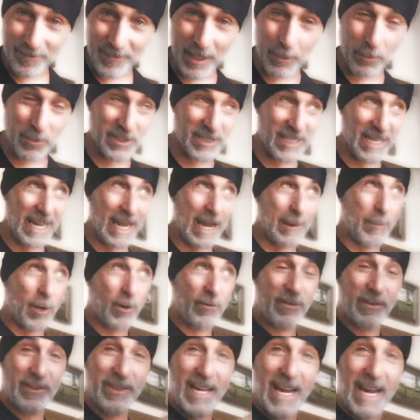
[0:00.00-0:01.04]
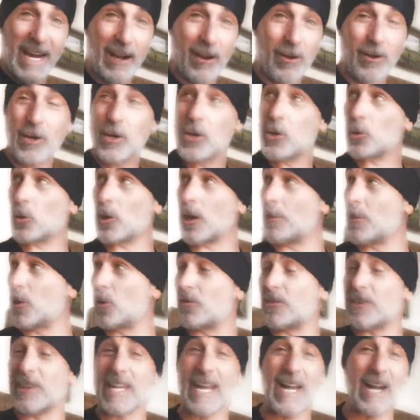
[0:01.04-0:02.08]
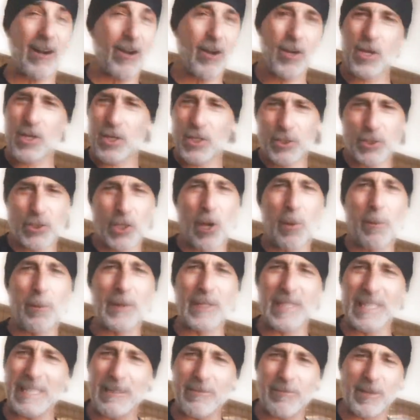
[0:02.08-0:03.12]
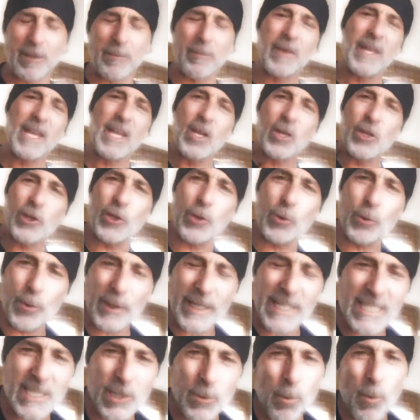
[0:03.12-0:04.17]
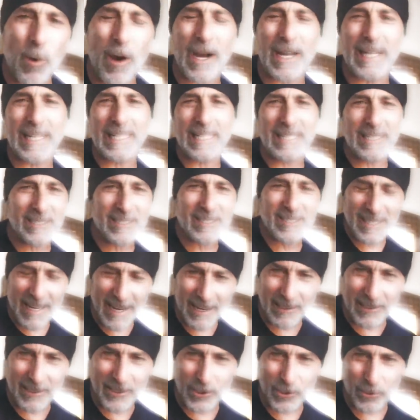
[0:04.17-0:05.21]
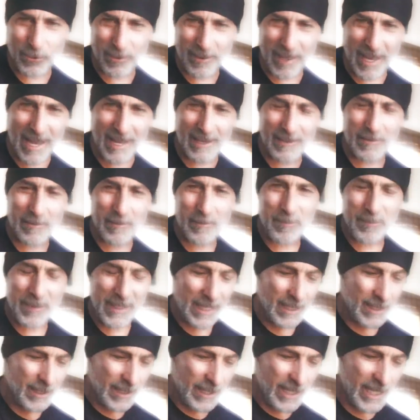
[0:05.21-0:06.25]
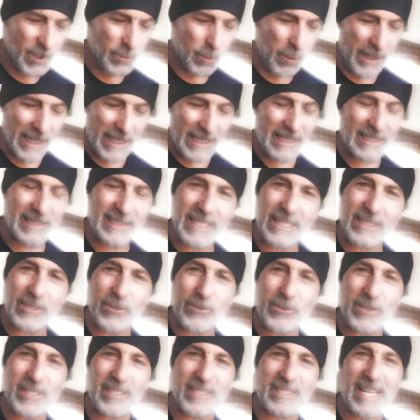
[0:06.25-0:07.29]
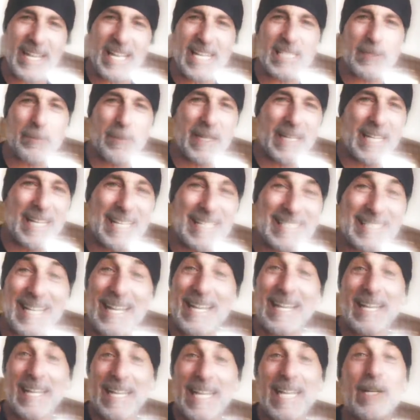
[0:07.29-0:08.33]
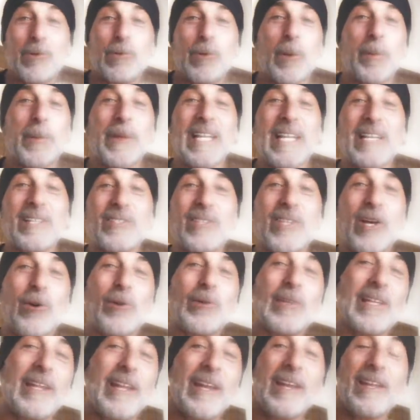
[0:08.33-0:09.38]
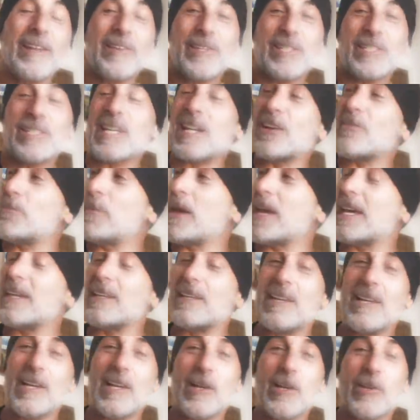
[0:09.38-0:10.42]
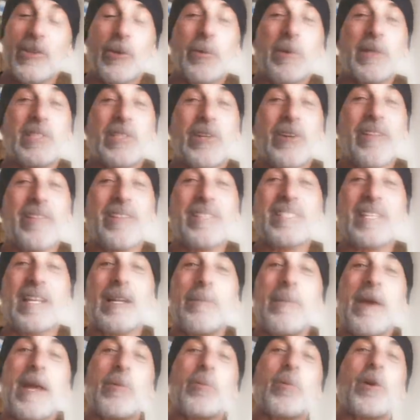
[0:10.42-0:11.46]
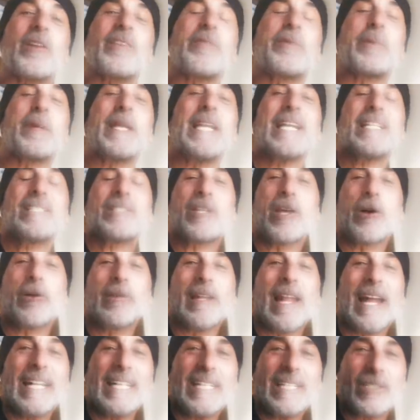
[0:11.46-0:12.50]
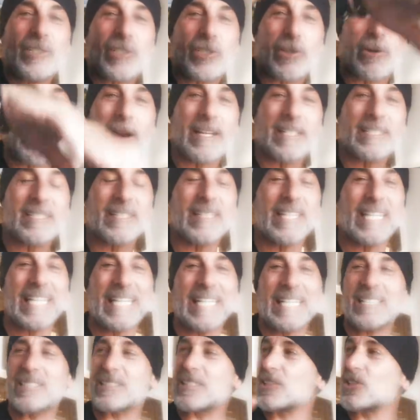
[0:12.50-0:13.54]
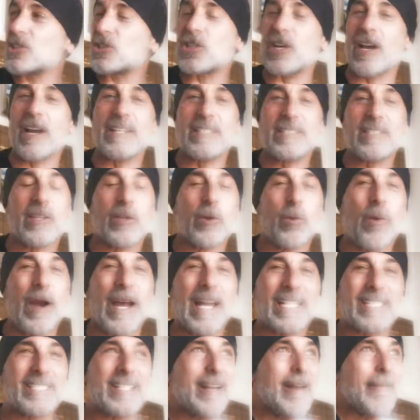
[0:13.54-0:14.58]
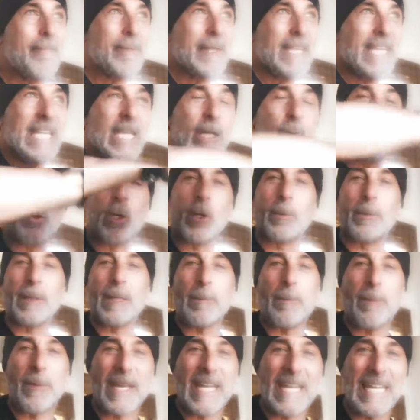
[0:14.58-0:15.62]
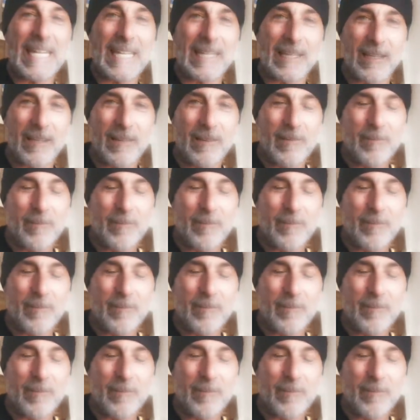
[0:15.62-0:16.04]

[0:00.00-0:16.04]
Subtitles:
They will say I'm over there or I'm over there. Don't believe them. The reason why he's telling you that is what he continues to say is because it will be as though the Son of Man, the return of the Son of Man will be as though lightning strikes in the east and shines in the west. It will be big.